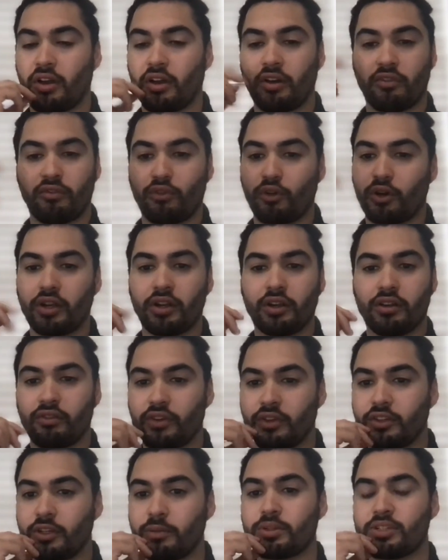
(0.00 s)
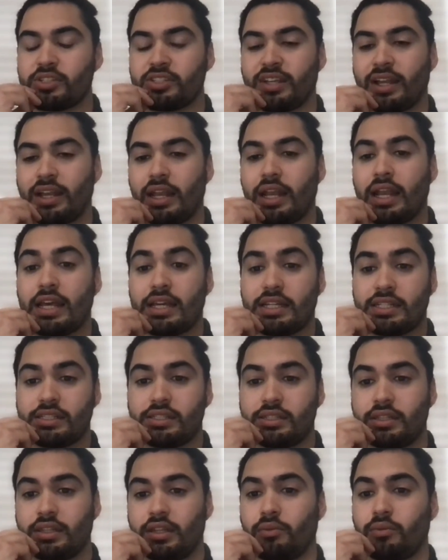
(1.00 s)
40 to 50% less
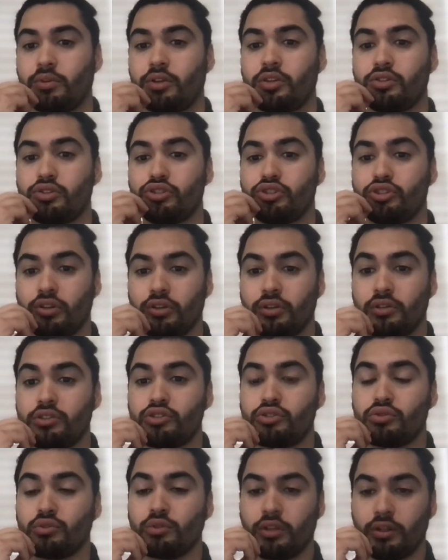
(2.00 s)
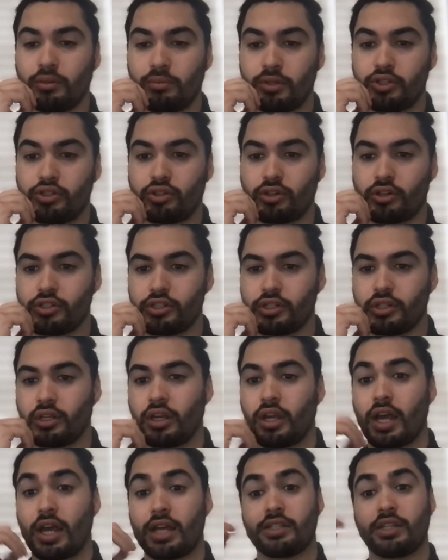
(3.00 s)
than what you should truly be charging
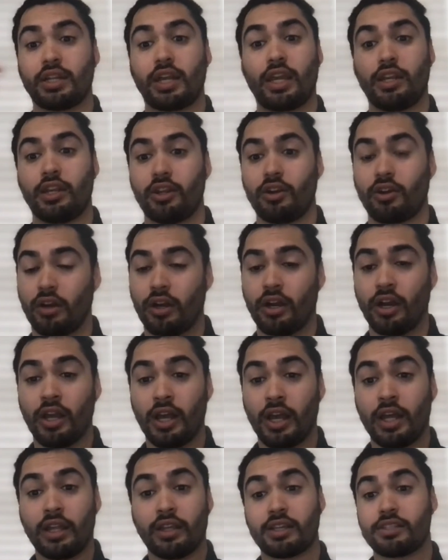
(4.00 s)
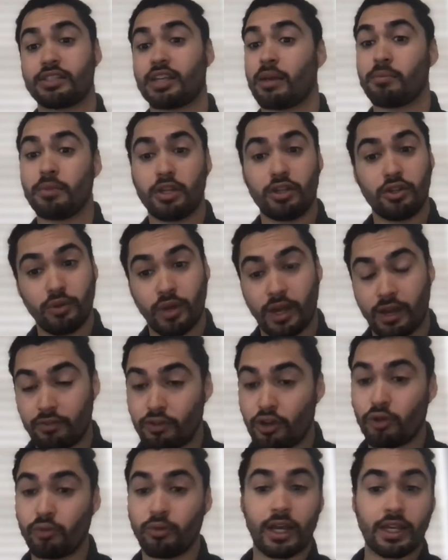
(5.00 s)
as an ADR. Does that mean you have
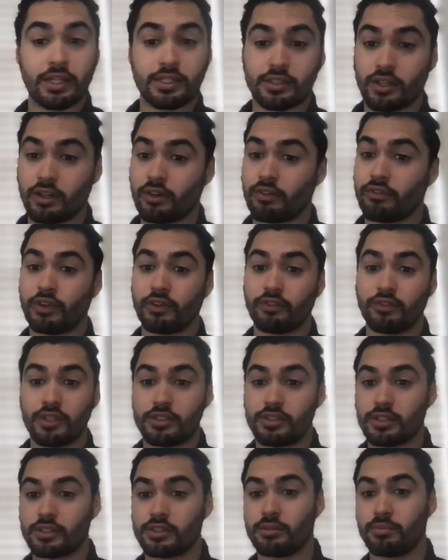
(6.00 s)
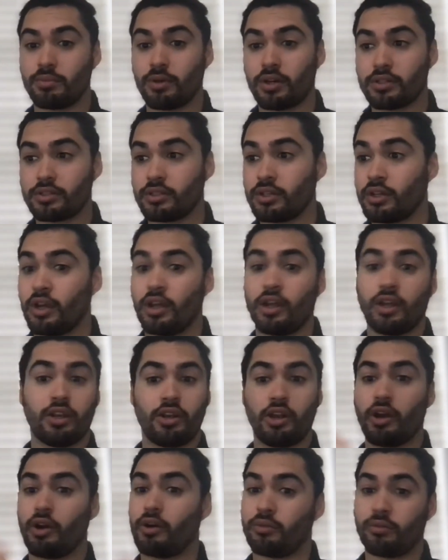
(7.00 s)
no nights that are 50, $60?
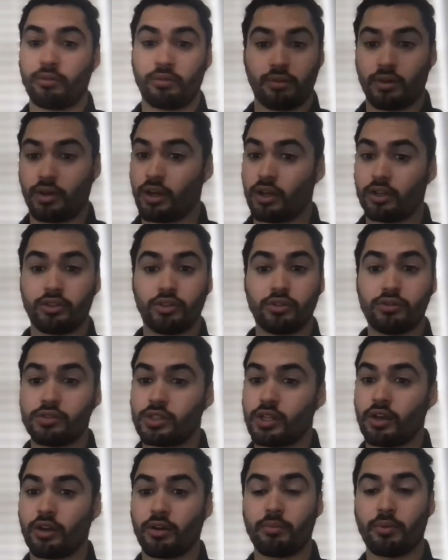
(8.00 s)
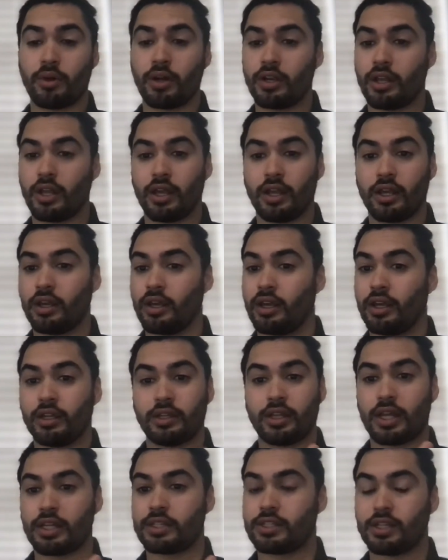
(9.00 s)
No, a Tuesday or Monday
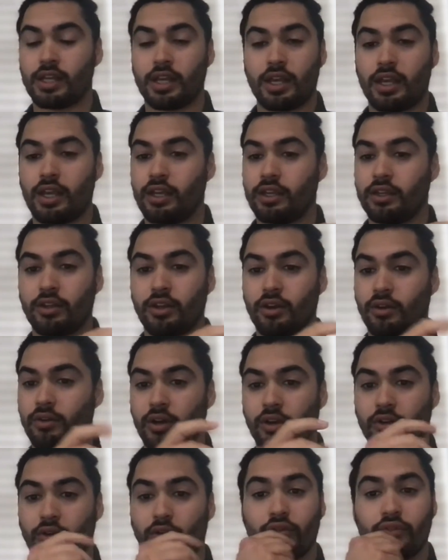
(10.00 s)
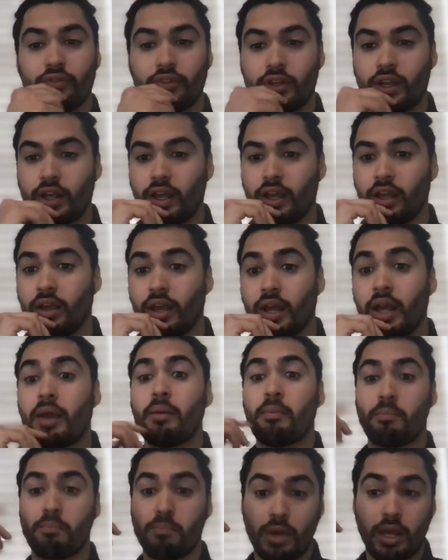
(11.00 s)
that's an orphan day,
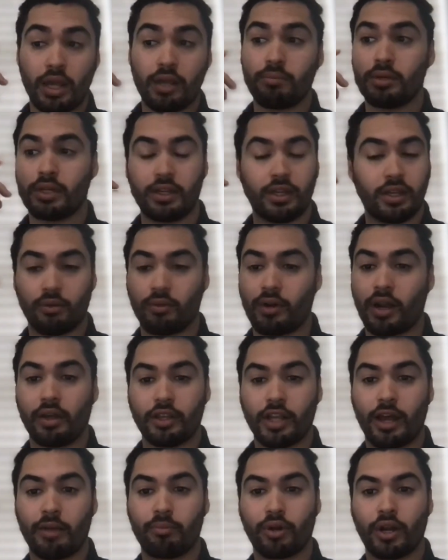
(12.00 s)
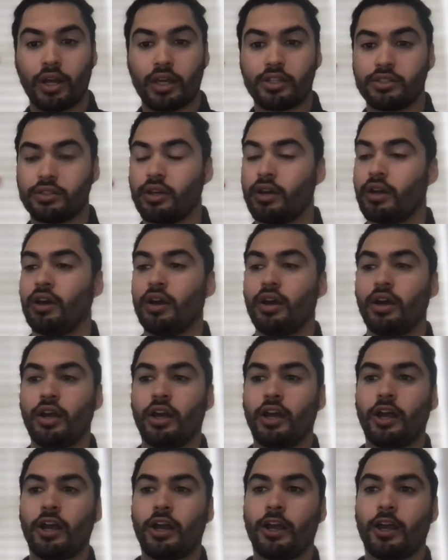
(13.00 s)
maybe around that price
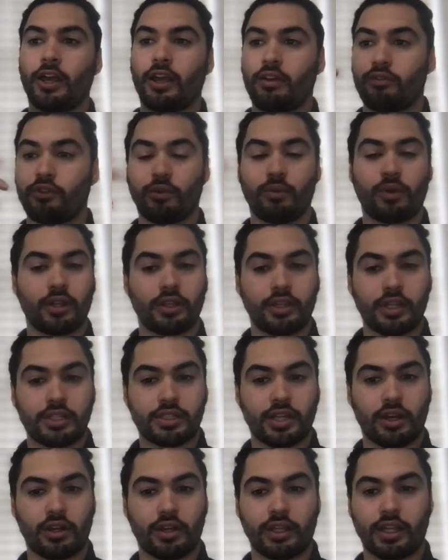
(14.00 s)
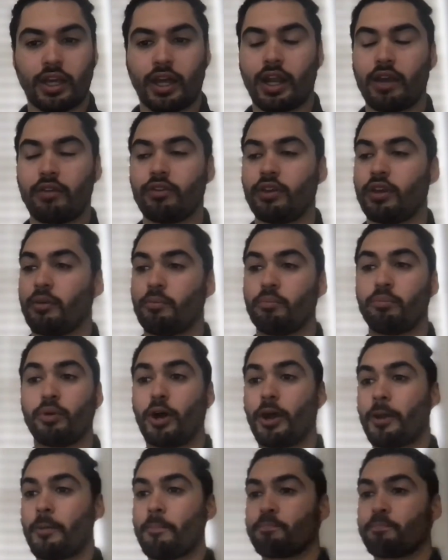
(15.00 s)
if you want to discount it that heavy. But